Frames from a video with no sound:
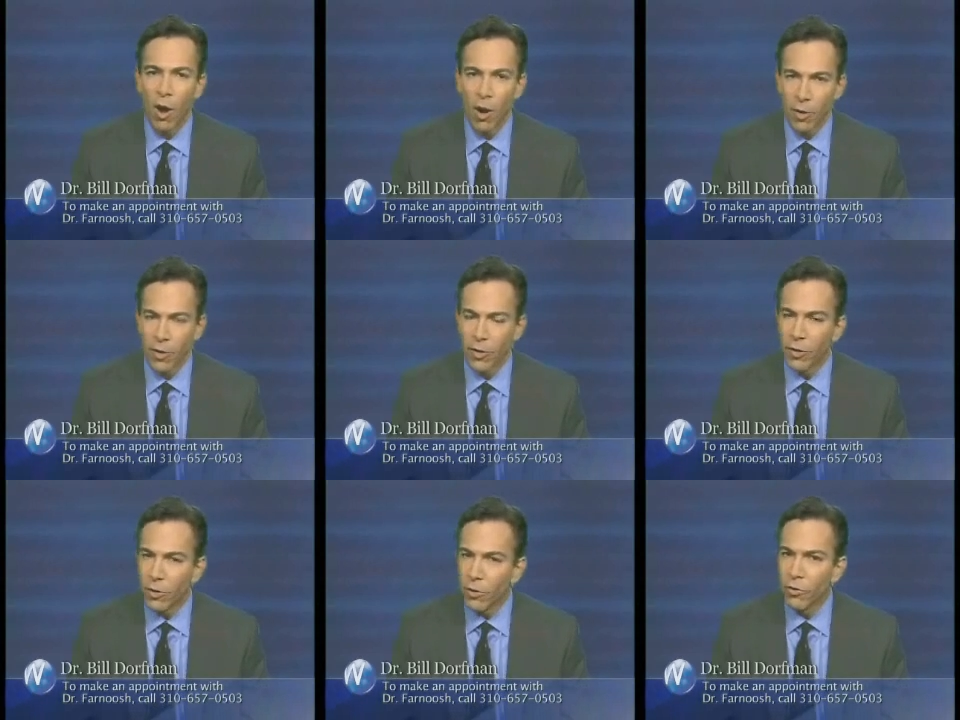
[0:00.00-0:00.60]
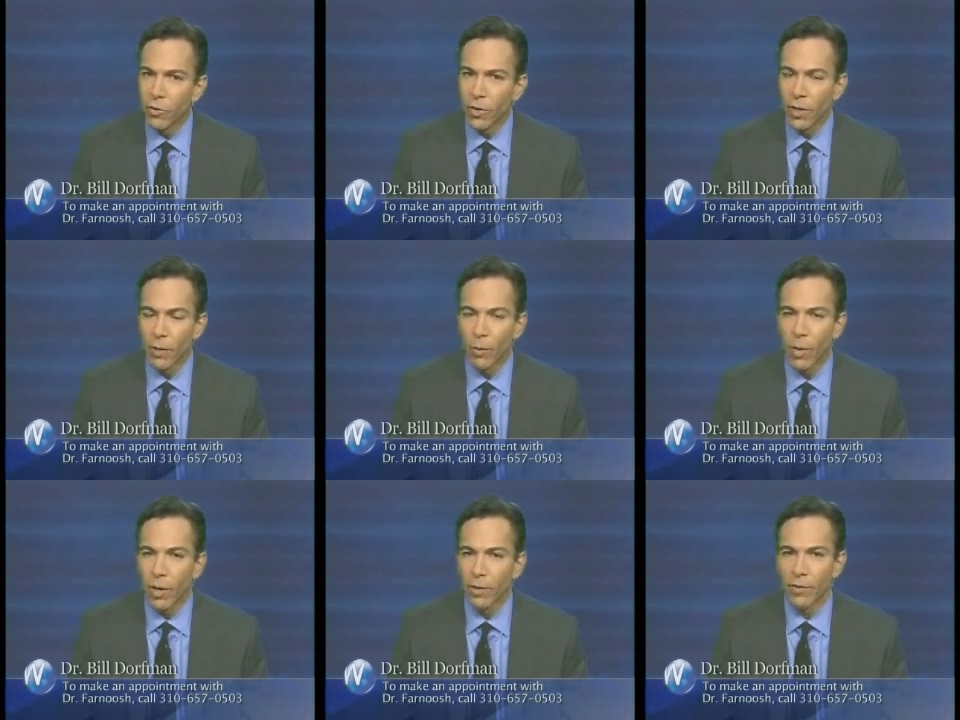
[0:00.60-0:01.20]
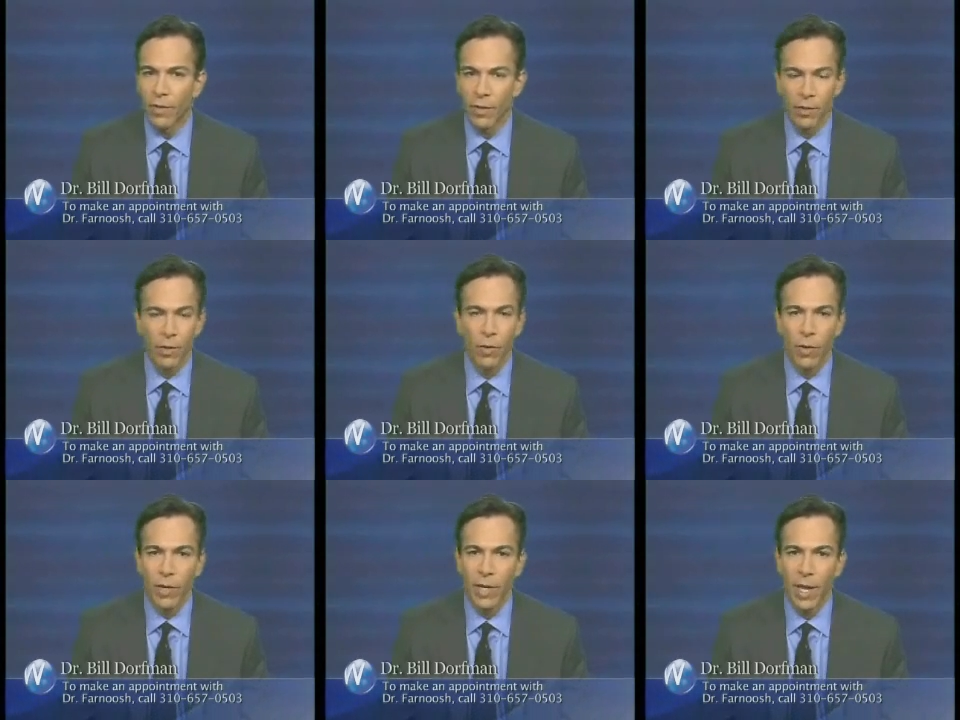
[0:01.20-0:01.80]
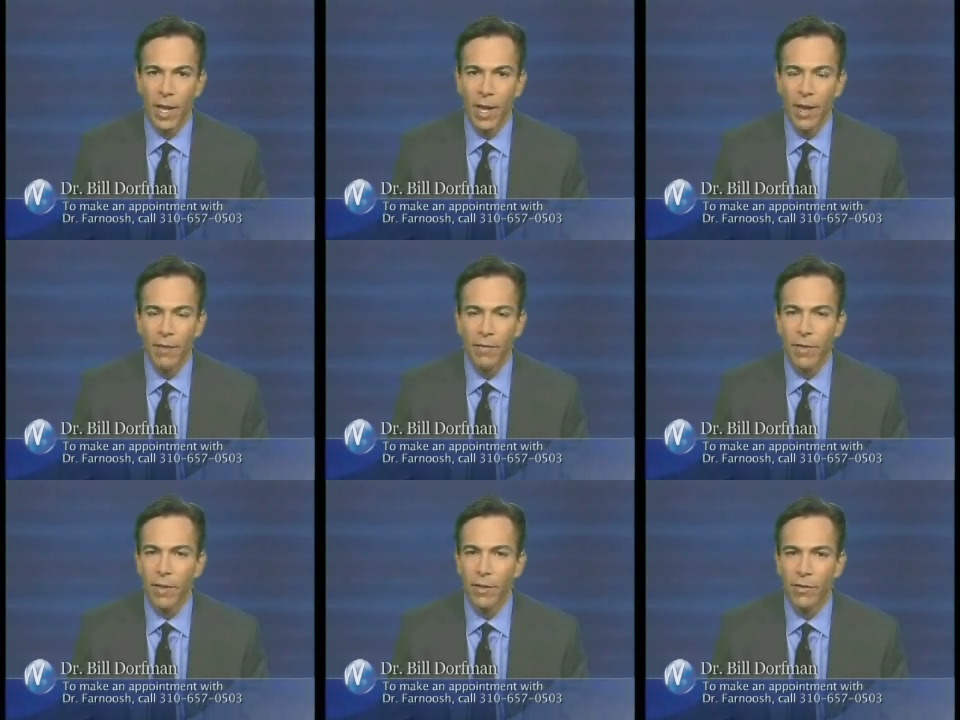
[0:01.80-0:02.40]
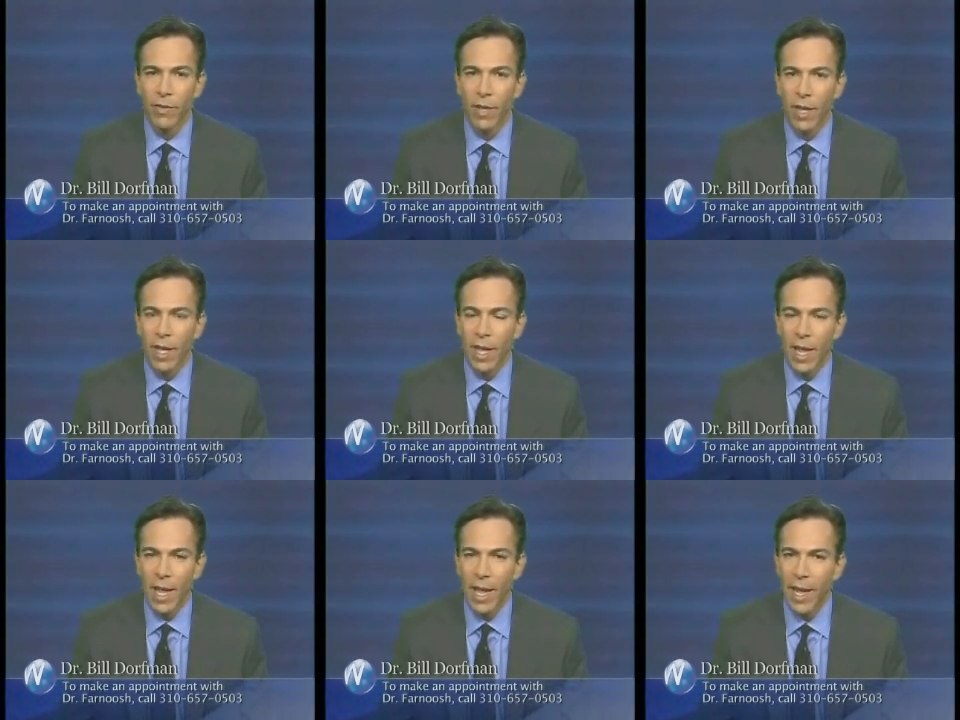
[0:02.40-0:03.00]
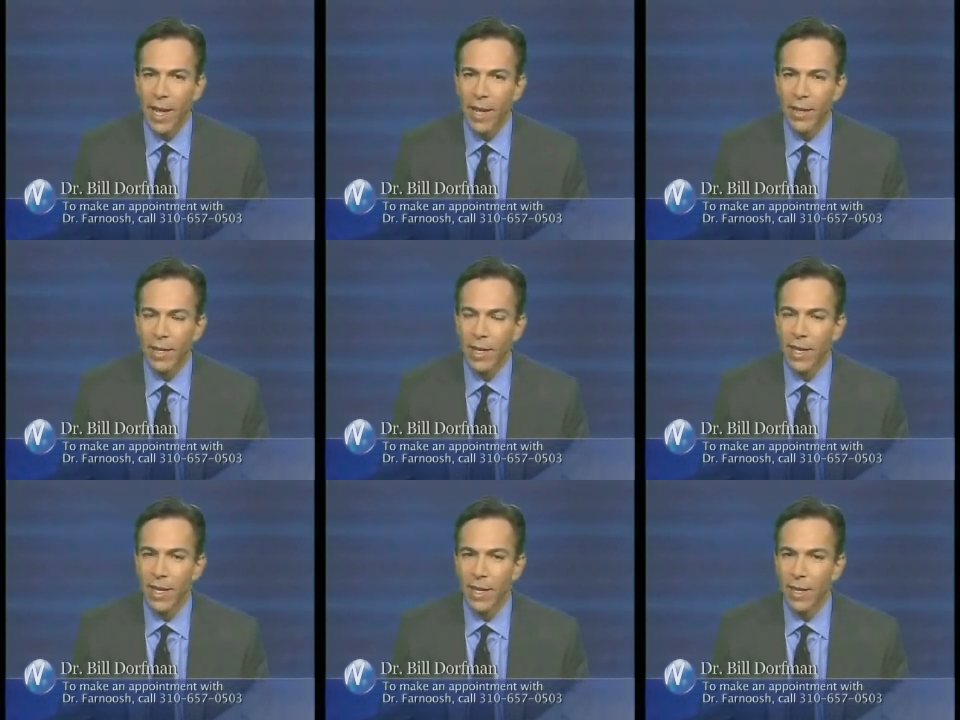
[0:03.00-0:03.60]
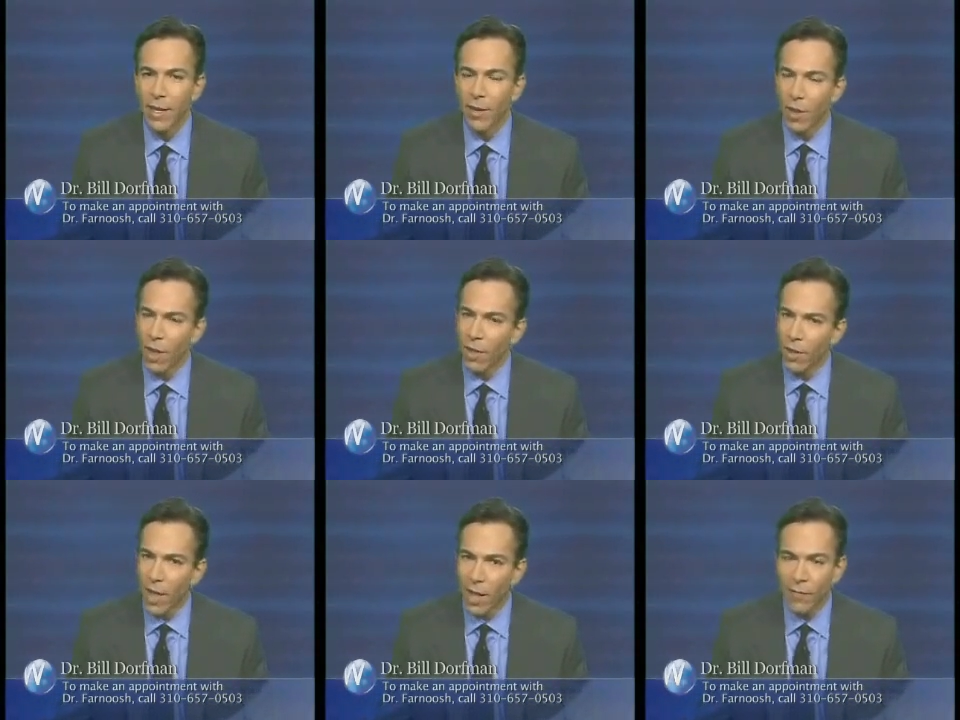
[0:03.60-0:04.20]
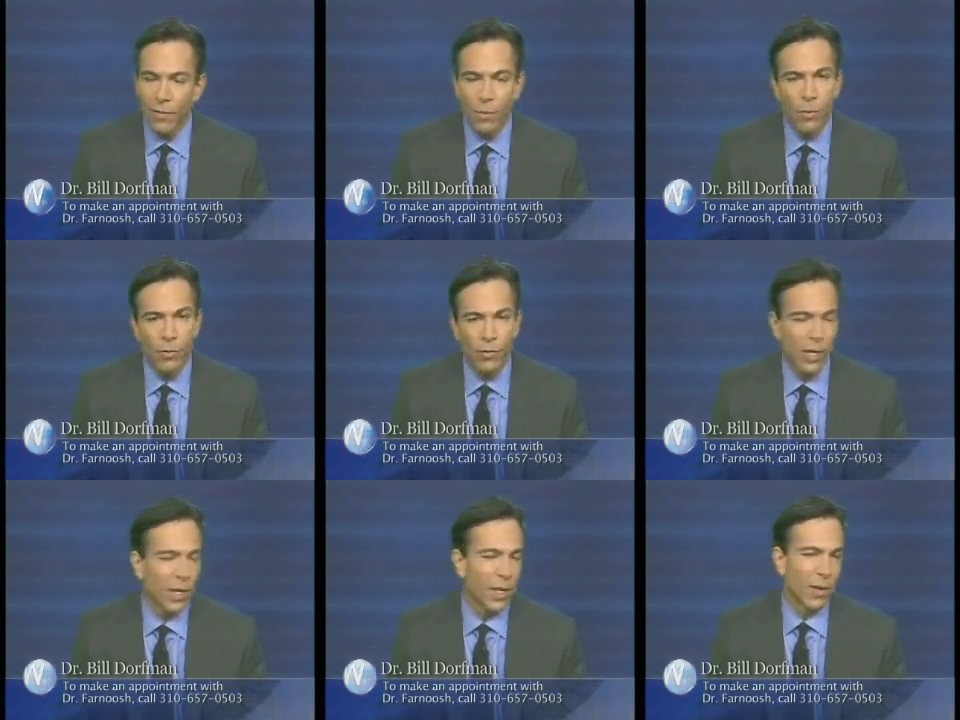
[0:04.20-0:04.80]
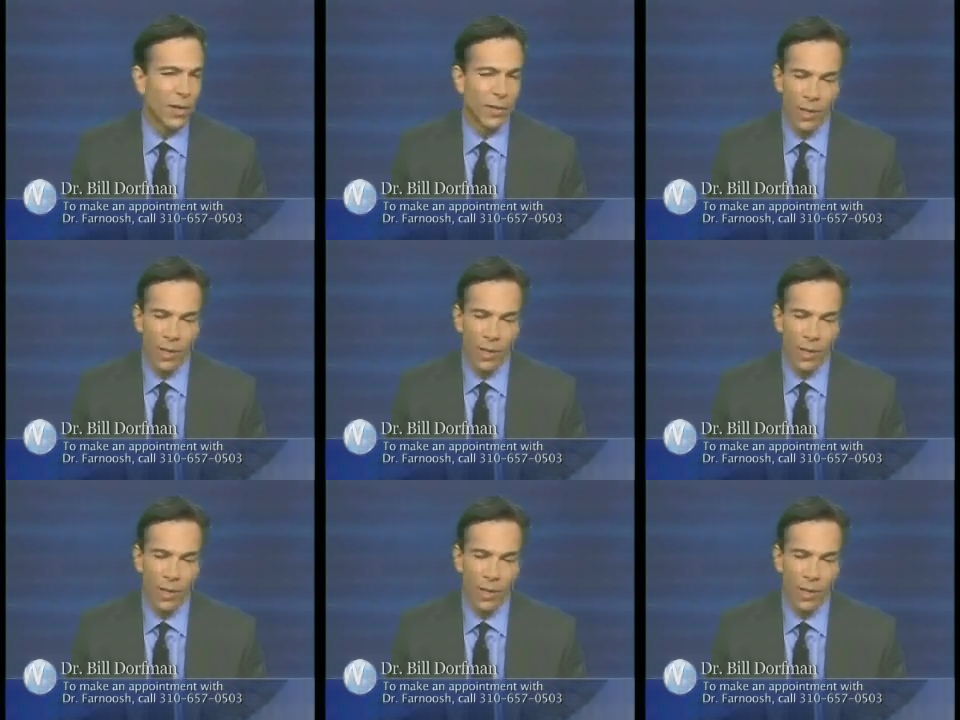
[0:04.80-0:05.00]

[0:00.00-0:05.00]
are usually the ones that are going to have this. And, you know, a lot of them will say, you know,